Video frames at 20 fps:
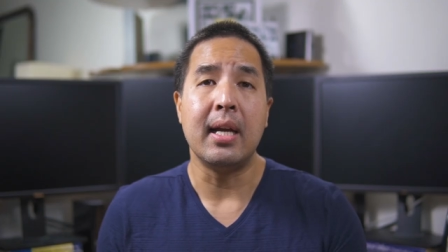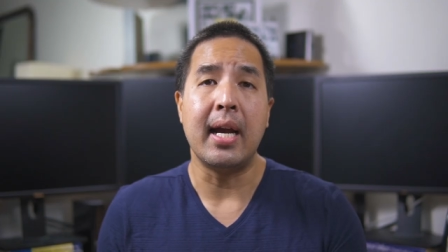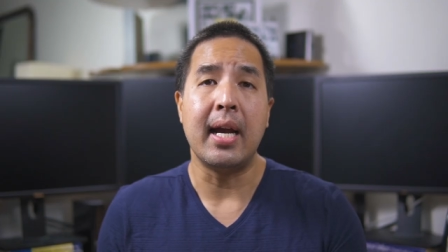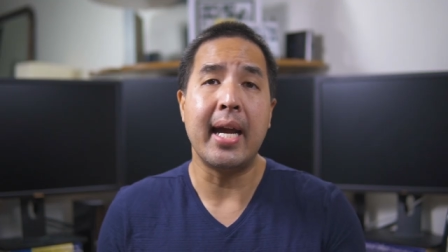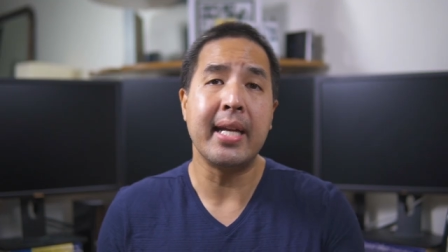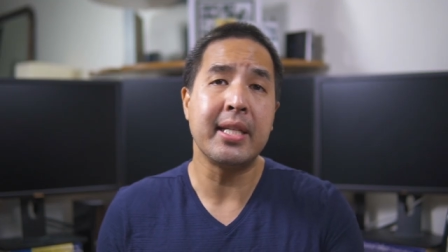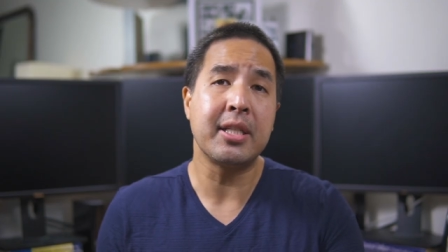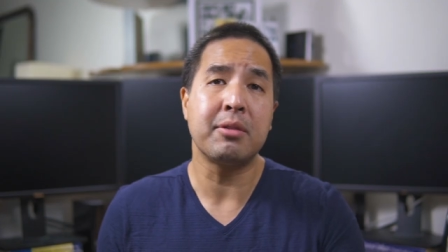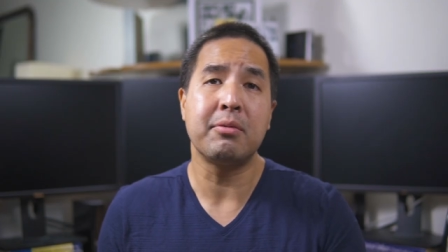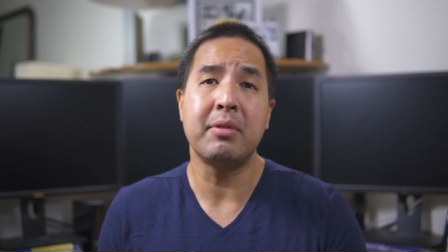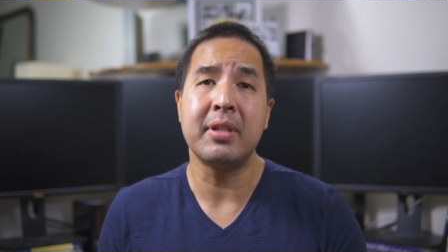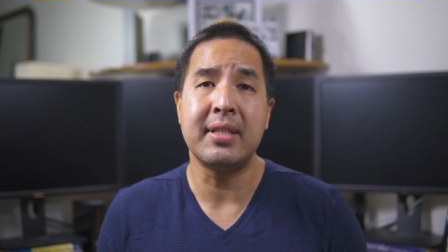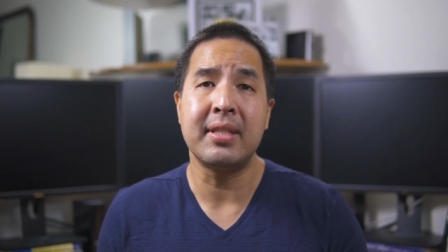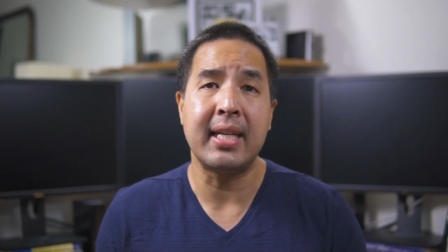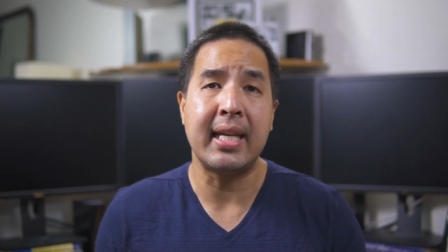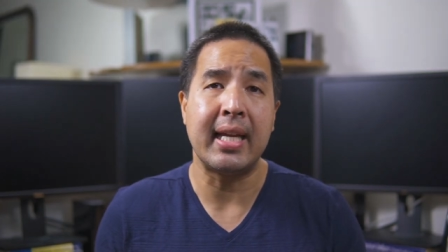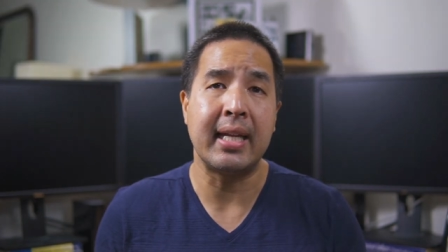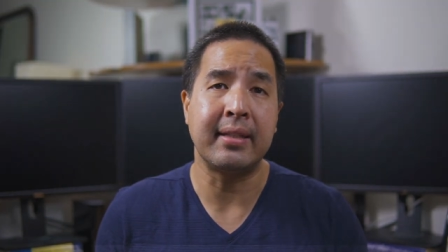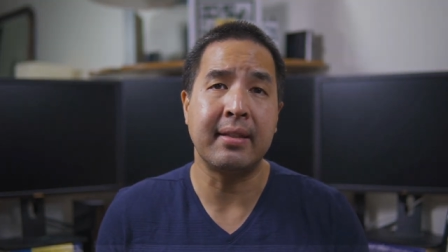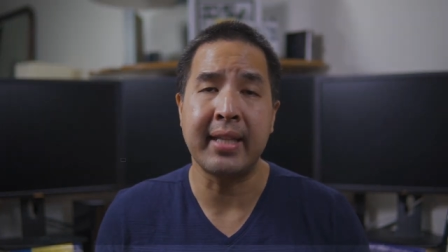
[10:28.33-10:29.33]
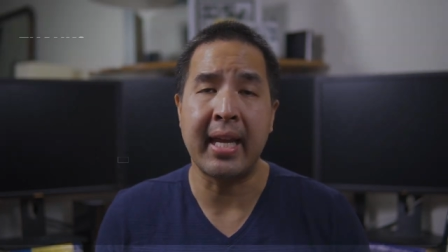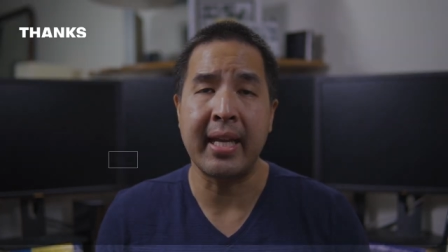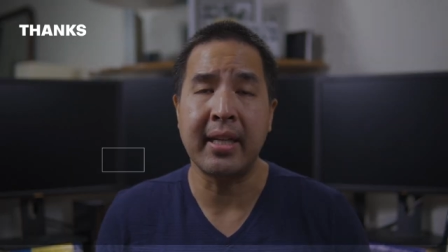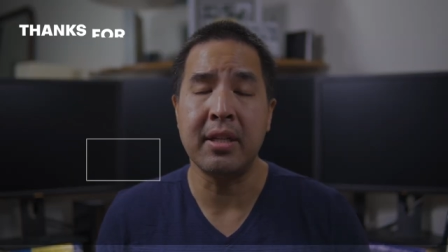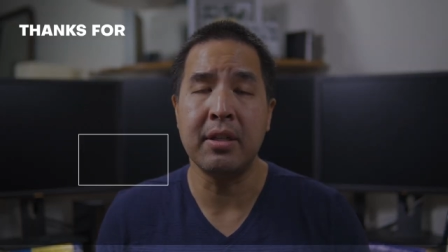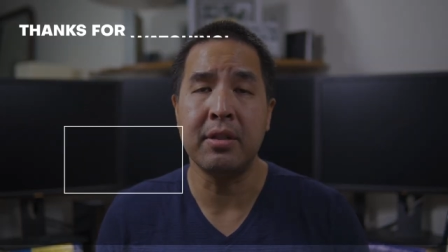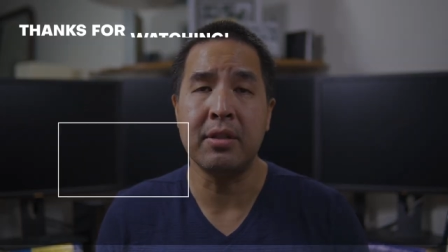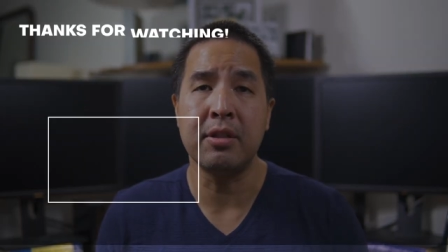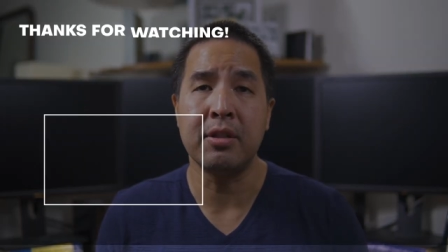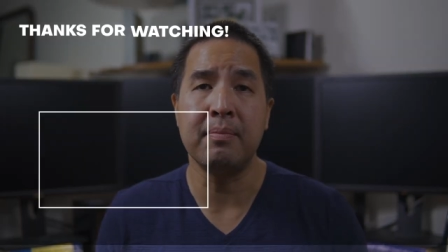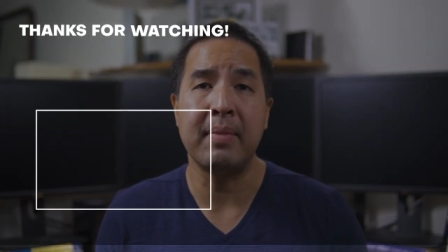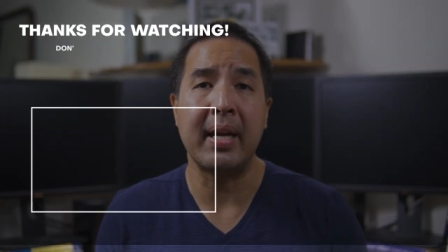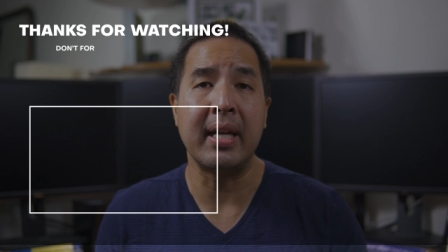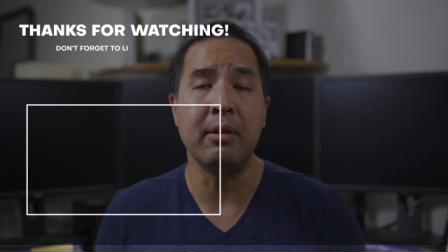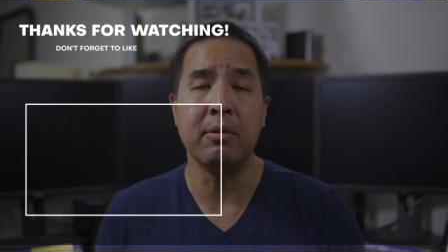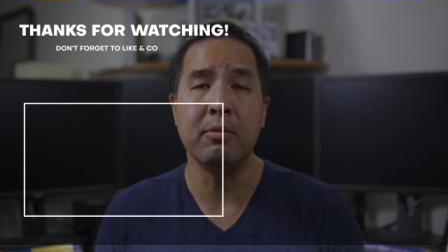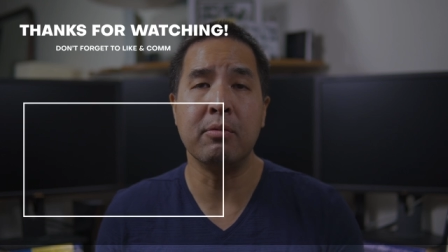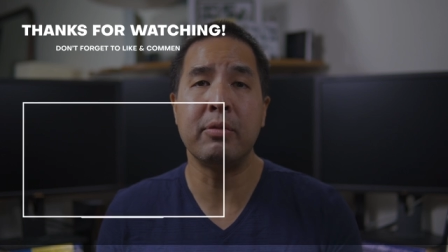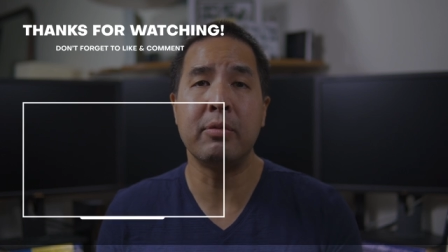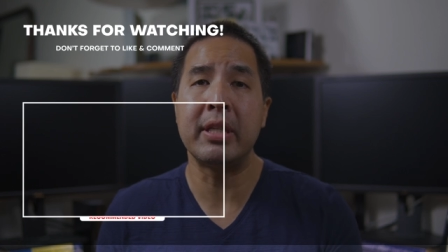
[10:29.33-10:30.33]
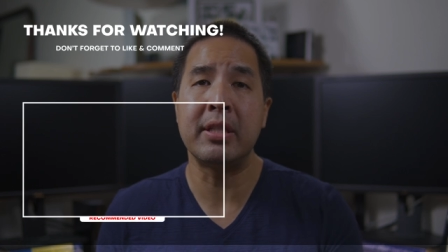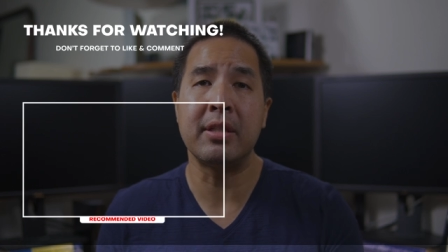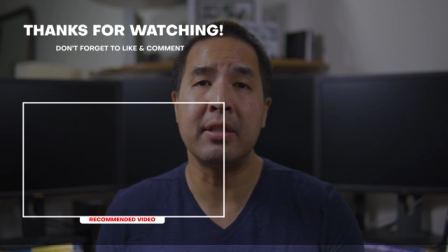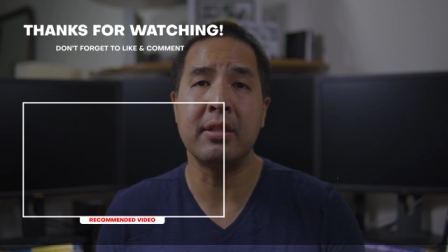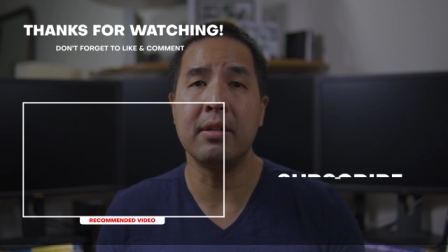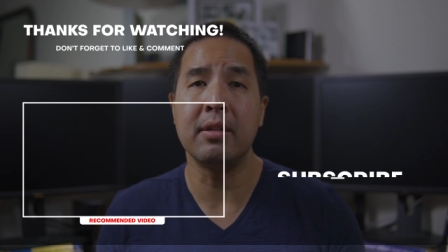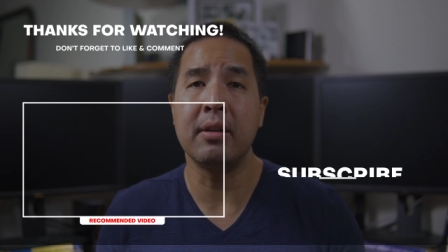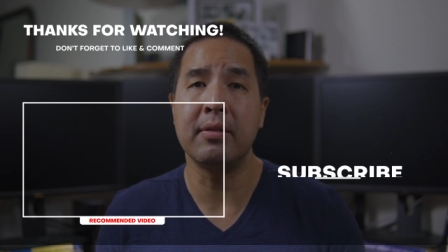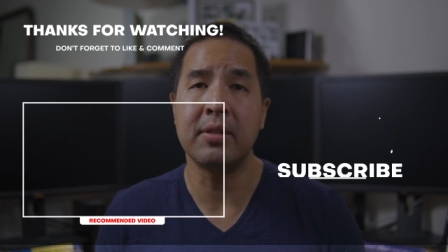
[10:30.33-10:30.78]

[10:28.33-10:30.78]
I just want to say a thank you to my recent